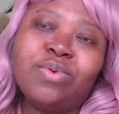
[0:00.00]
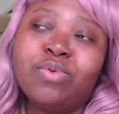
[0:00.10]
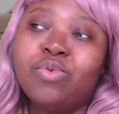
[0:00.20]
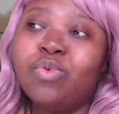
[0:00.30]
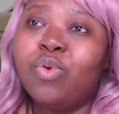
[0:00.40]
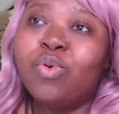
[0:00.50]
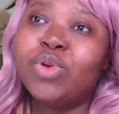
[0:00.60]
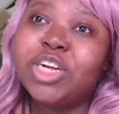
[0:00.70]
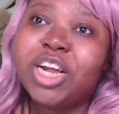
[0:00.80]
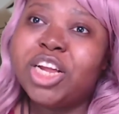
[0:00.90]
no
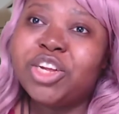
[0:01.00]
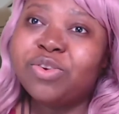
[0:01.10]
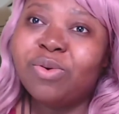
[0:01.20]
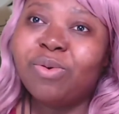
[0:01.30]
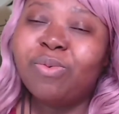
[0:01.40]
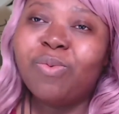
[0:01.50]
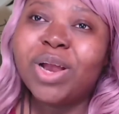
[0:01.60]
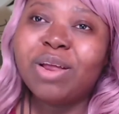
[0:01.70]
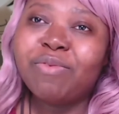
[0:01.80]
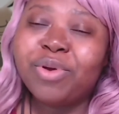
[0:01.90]
change or
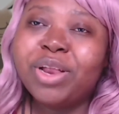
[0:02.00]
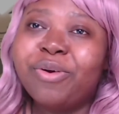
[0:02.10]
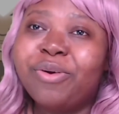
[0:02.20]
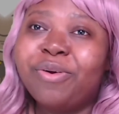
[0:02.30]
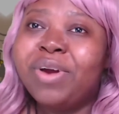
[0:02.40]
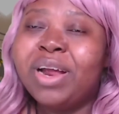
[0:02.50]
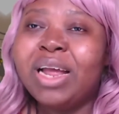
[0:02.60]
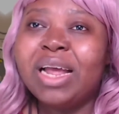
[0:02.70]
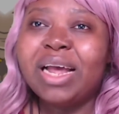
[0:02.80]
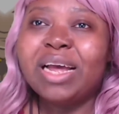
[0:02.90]
whatever in her
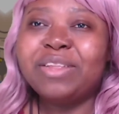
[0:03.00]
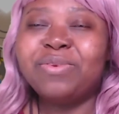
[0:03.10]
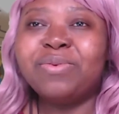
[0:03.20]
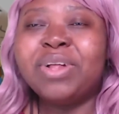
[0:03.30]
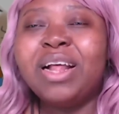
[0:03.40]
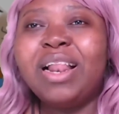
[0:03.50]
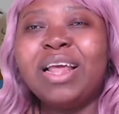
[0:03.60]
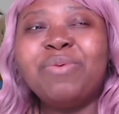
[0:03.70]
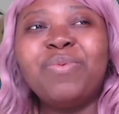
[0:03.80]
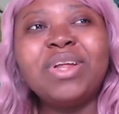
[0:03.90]
attitude.
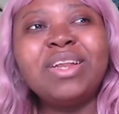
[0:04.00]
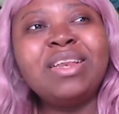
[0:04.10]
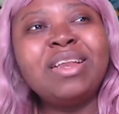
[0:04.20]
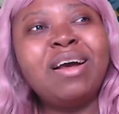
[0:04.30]
Like when